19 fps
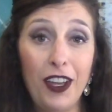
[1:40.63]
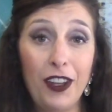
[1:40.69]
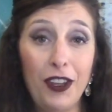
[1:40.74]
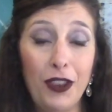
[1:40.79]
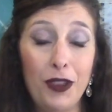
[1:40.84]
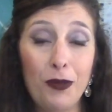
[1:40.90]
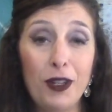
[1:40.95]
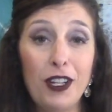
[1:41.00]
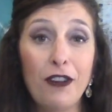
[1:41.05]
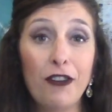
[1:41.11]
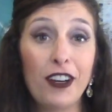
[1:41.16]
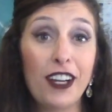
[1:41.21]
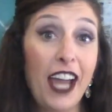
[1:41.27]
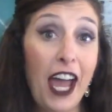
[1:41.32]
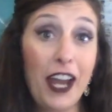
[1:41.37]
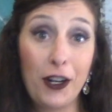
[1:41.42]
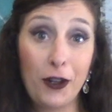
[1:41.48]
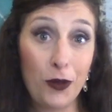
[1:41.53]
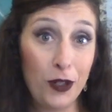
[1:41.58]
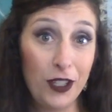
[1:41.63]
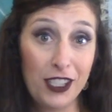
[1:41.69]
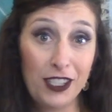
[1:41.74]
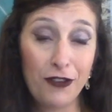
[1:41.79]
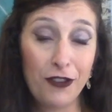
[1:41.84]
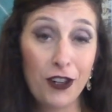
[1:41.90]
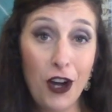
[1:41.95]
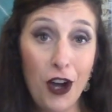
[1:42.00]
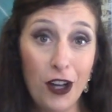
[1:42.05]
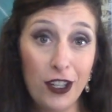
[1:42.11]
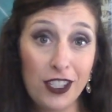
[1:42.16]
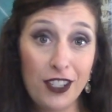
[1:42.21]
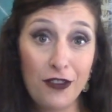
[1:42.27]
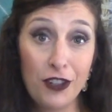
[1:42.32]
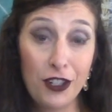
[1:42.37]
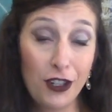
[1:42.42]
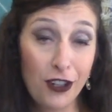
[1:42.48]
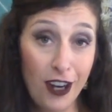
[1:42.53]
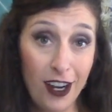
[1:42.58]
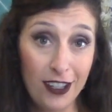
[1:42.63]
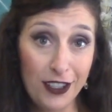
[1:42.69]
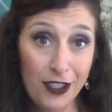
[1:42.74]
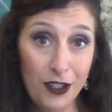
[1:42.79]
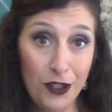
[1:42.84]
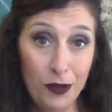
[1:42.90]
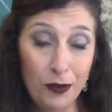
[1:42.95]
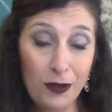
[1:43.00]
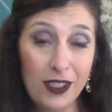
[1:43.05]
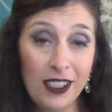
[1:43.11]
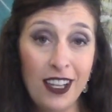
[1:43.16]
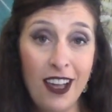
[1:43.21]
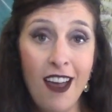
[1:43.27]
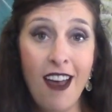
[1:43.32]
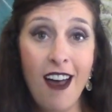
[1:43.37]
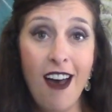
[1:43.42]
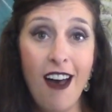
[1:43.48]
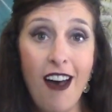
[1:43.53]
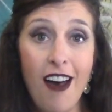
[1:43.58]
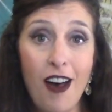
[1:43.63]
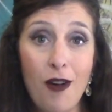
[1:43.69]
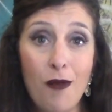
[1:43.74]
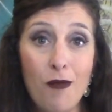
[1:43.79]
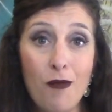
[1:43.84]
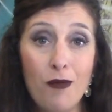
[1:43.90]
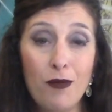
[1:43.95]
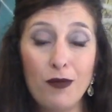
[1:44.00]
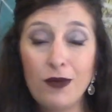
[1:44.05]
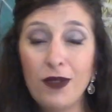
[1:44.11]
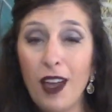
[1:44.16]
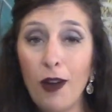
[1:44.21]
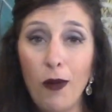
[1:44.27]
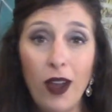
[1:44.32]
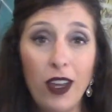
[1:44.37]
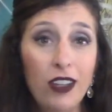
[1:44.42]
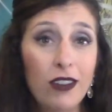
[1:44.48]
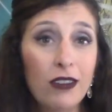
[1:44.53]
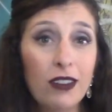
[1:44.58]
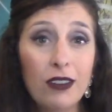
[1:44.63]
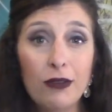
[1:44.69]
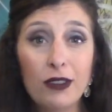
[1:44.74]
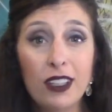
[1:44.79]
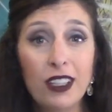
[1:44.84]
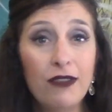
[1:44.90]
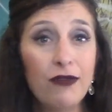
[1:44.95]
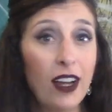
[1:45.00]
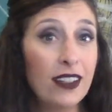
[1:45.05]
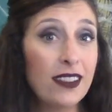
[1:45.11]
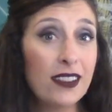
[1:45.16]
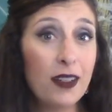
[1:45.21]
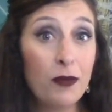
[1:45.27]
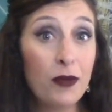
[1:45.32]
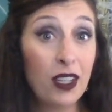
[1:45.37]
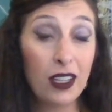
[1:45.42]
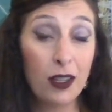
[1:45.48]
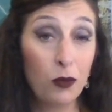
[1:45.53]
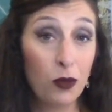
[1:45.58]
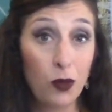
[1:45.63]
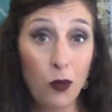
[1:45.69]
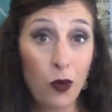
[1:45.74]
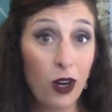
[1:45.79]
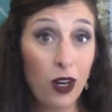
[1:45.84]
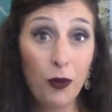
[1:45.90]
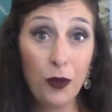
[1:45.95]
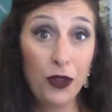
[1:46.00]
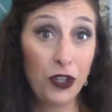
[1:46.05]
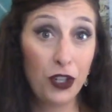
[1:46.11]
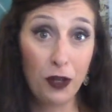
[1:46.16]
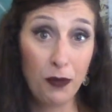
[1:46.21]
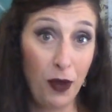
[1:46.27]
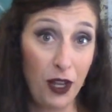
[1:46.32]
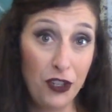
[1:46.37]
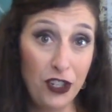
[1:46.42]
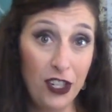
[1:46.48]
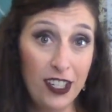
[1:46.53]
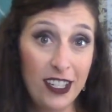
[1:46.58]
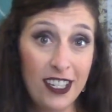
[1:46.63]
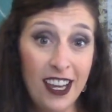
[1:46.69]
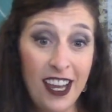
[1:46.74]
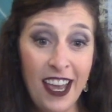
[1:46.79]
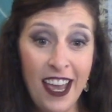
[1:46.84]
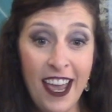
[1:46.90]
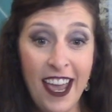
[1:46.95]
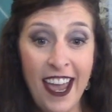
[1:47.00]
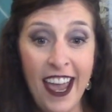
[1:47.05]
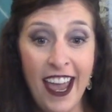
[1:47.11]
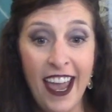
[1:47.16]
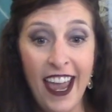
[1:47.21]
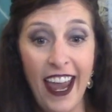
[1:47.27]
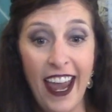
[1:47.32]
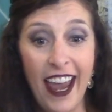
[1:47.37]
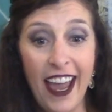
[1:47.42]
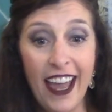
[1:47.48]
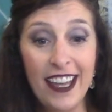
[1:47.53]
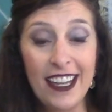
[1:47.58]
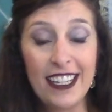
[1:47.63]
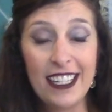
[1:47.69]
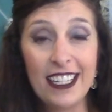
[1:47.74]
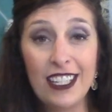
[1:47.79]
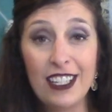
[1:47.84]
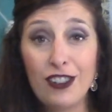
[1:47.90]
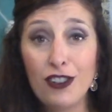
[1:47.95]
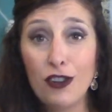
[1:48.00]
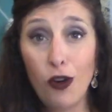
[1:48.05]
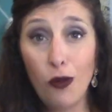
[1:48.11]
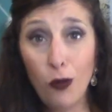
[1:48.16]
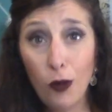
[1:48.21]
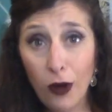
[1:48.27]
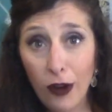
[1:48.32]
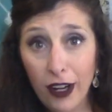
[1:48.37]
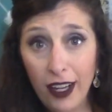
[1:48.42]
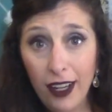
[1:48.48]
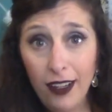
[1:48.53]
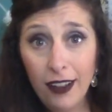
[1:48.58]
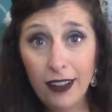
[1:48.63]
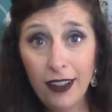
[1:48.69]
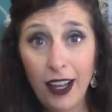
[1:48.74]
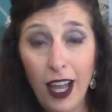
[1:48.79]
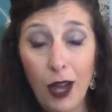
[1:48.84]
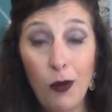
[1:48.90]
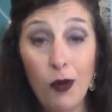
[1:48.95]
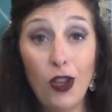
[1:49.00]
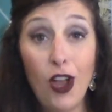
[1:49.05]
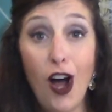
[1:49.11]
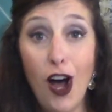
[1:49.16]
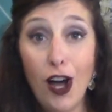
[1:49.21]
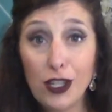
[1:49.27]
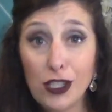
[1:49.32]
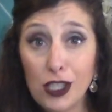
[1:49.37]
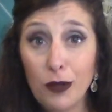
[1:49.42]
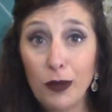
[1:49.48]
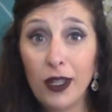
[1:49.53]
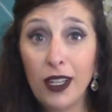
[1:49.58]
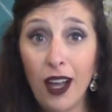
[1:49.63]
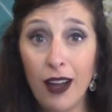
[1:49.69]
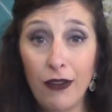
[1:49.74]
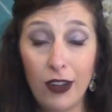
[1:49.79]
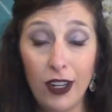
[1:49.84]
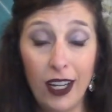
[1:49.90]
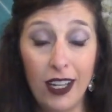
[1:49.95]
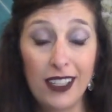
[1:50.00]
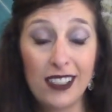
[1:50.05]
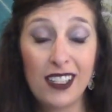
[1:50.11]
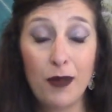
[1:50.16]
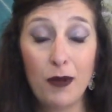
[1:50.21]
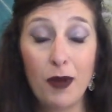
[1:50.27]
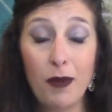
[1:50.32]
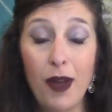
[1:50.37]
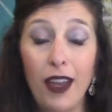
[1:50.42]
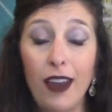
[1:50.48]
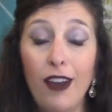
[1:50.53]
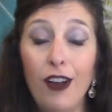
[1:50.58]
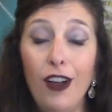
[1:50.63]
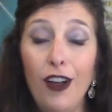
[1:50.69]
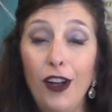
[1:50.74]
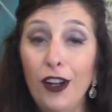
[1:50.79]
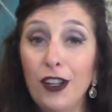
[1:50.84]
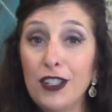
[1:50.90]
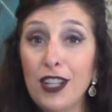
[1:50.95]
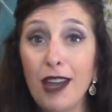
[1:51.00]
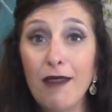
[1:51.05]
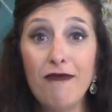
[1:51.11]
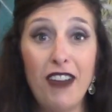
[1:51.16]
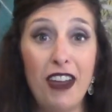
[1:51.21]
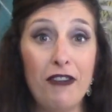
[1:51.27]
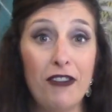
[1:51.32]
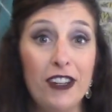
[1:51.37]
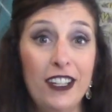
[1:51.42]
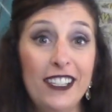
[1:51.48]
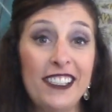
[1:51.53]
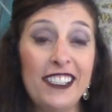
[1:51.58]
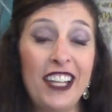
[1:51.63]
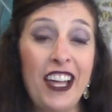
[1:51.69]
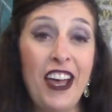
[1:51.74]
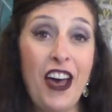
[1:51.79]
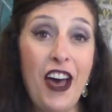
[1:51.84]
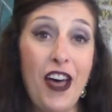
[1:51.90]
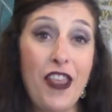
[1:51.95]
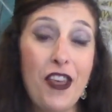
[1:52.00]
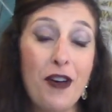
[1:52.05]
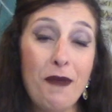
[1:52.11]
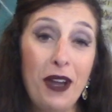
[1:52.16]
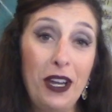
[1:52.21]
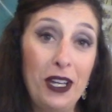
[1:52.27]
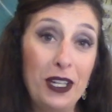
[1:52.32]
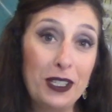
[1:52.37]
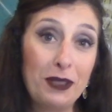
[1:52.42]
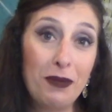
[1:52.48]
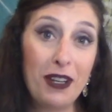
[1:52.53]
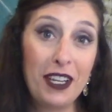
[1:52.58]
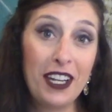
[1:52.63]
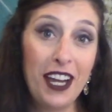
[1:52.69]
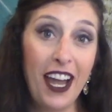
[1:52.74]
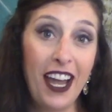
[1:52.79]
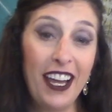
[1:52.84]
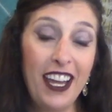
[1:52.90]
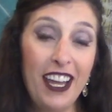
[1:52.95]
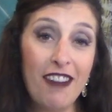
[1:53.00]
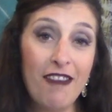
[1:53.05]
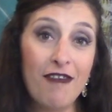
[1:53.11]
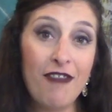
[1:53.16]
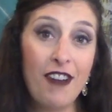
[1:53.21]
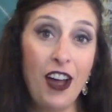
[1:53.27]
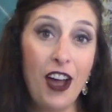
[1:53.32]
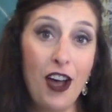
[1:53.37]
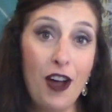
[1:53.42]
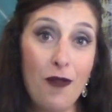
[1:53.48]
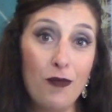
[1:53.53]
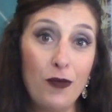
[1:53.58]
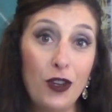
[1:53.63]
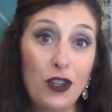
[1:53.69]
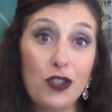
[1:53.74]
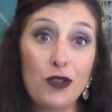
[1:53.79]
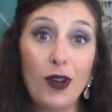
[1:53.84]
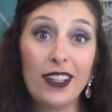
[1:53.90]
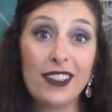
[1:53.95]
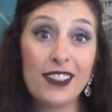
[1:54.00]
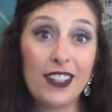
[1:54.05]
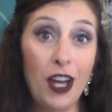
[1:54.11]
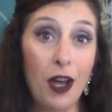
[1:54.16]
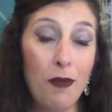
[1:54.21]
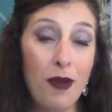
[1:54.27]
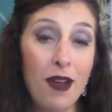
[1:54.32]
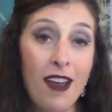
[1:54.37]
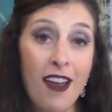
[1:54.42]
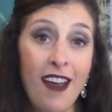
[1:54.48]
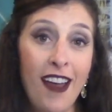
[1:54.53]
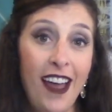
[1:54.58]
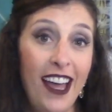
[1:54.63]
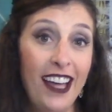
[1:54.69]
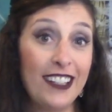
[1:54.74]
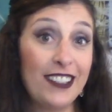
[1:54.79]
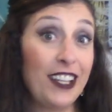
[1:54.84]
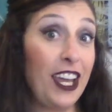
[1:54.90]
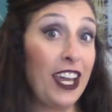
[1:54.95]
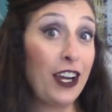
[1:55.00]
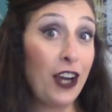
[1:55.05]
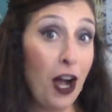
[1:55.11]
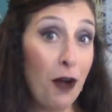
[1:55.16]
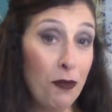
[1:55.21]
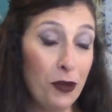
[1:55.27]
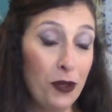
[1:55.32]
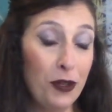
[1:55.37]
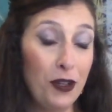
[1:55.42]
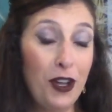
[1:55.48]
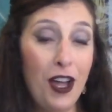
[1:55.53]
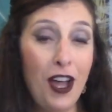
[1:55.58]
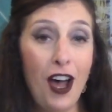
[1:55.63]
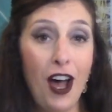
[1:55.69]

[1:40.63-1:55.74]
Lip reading: Three different categories for cost for your costumes. That way you can really find something that would work with your budget. And don't worry, I will also be covering some of my all-time favorites that my husband and I have dressed up as a couple